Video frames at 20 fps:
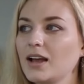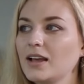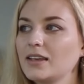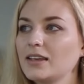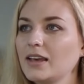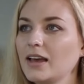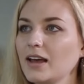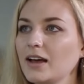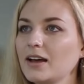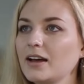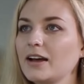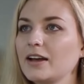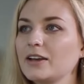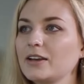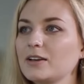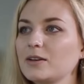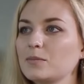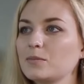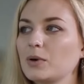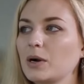Yeah,
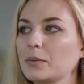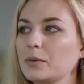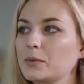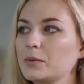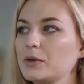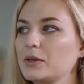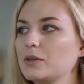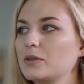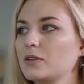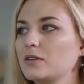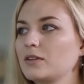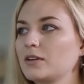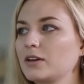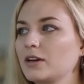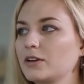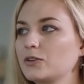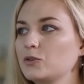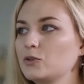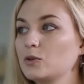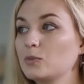I probably the thing
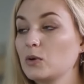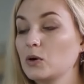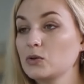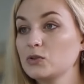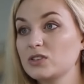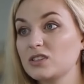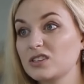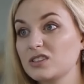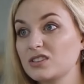I do the most